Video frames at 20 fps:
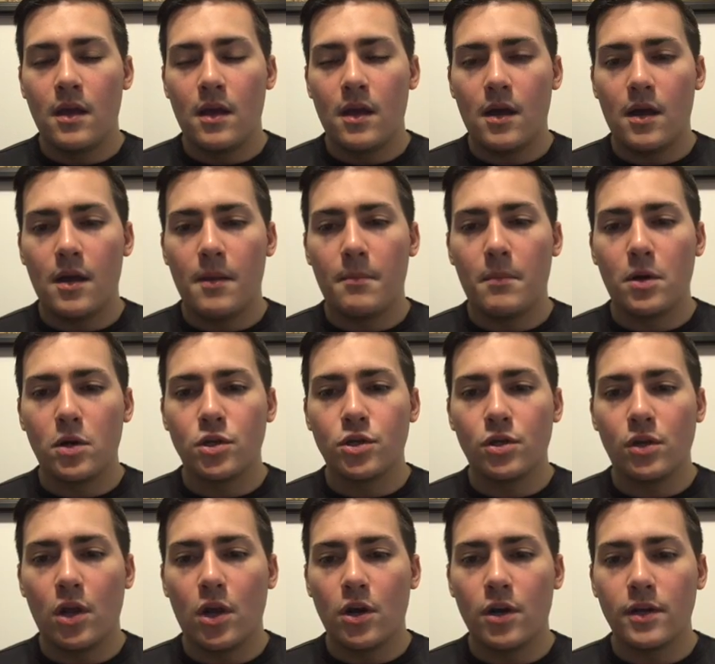
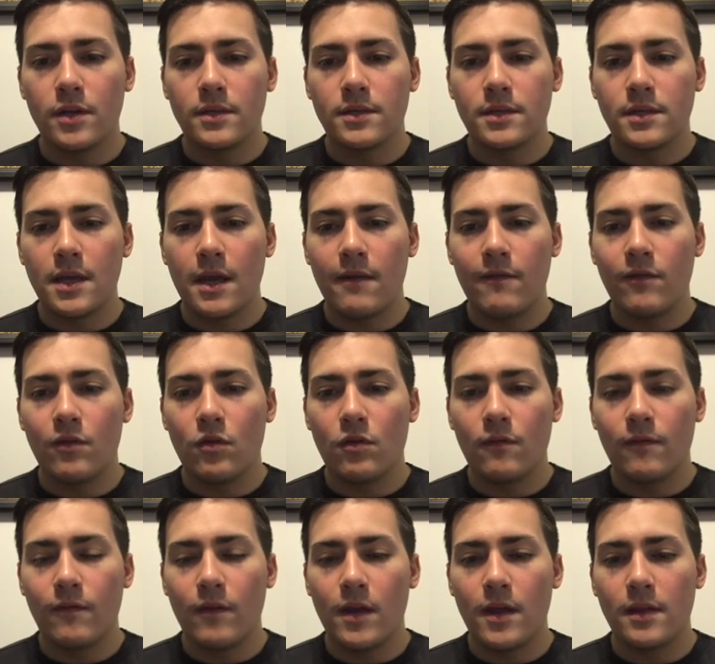martial artists have
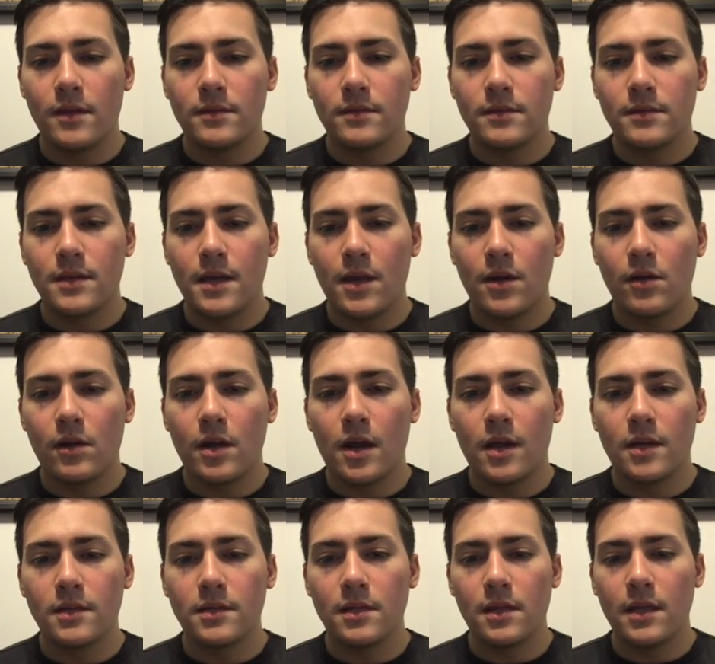girlfriends that are
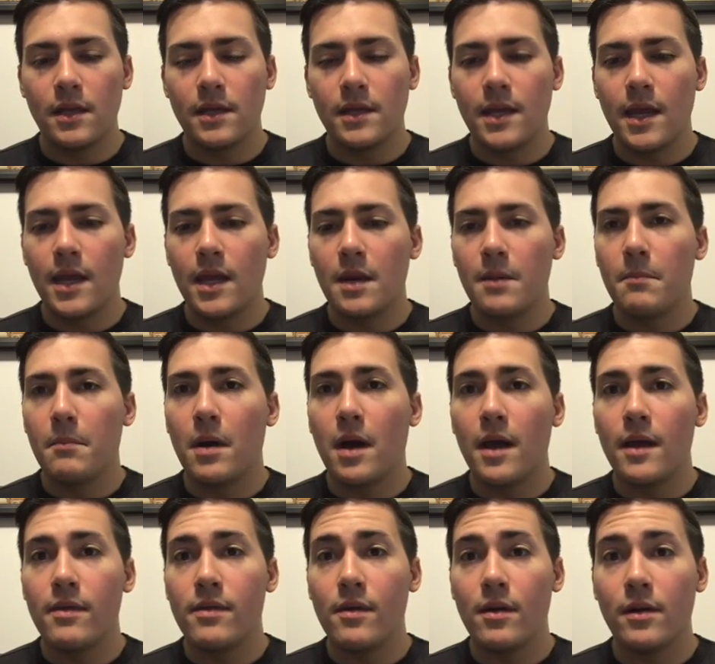constantly taken
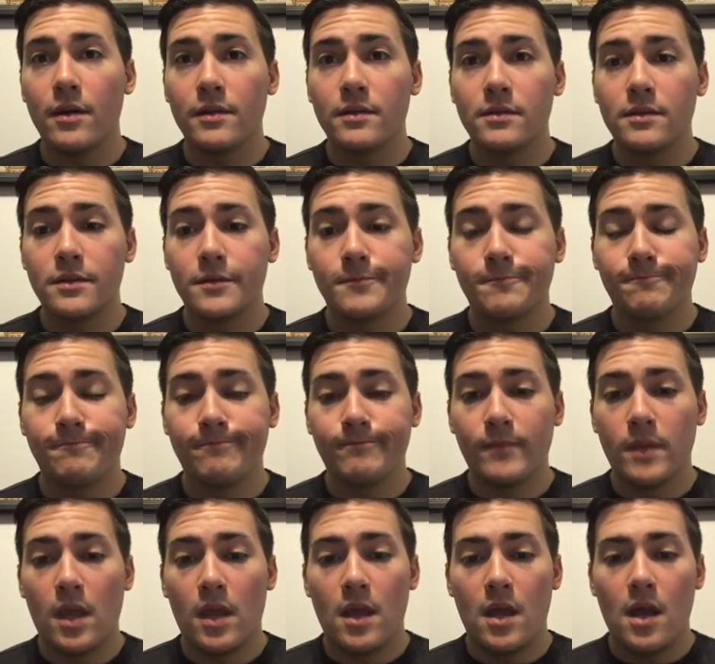by thugs.
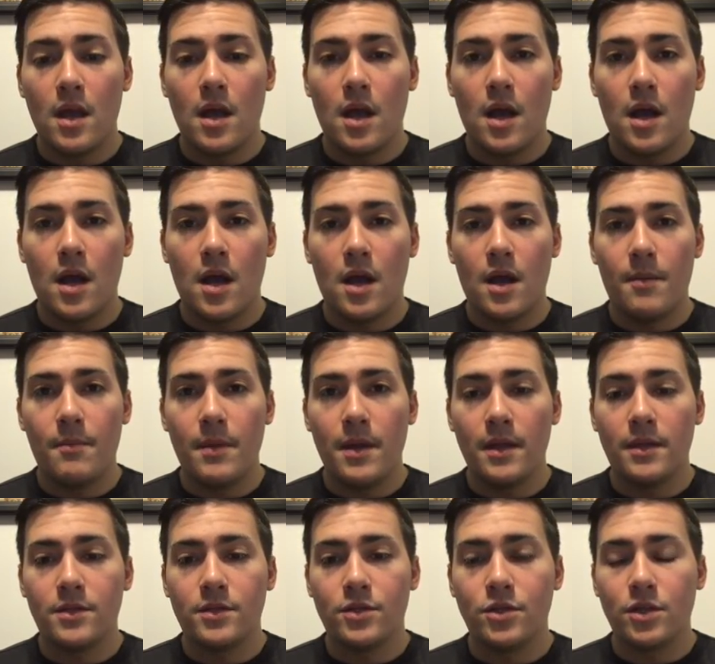
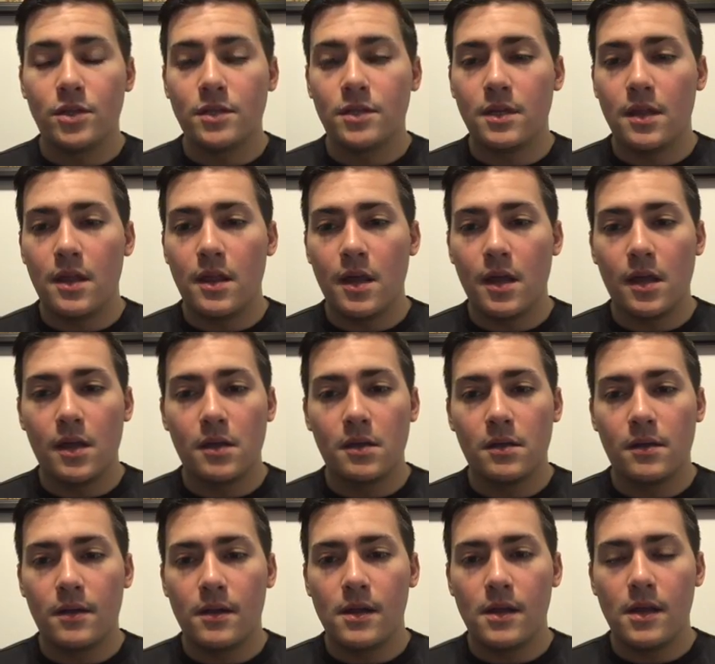It's just a thing
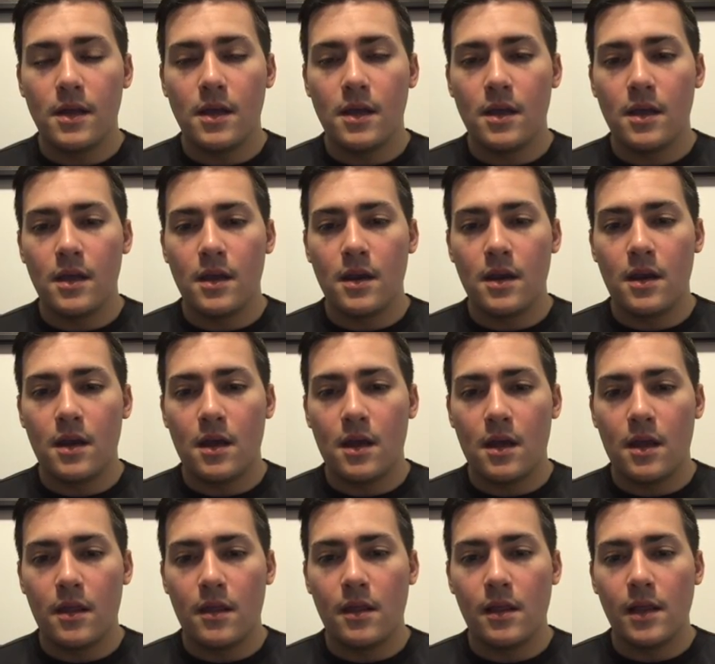in
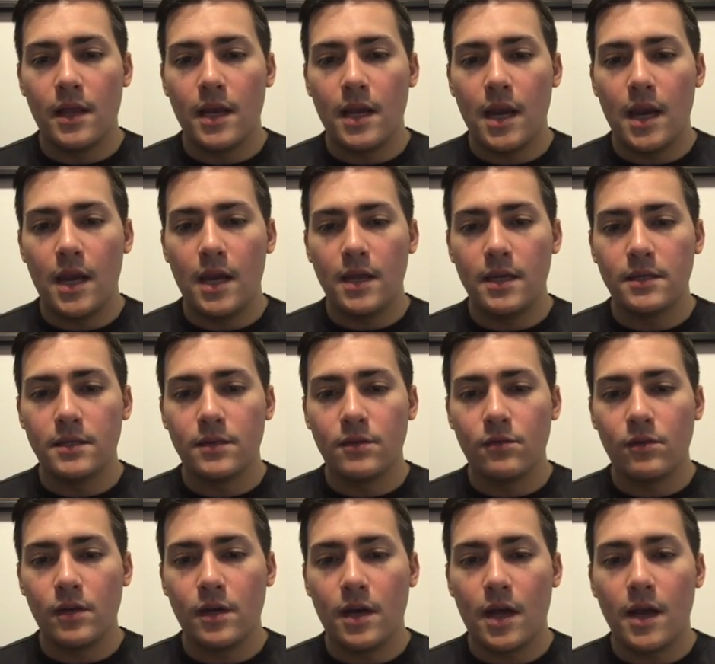the late 80s and
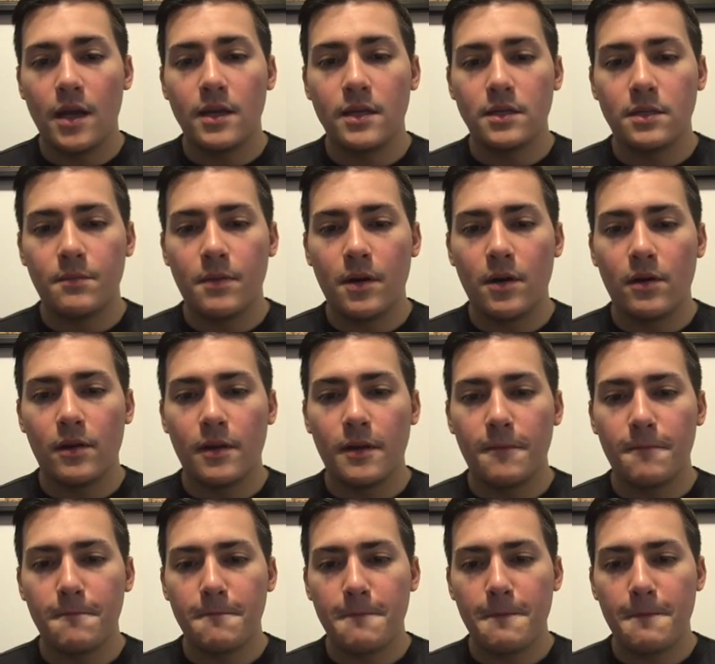early 90s, apparently.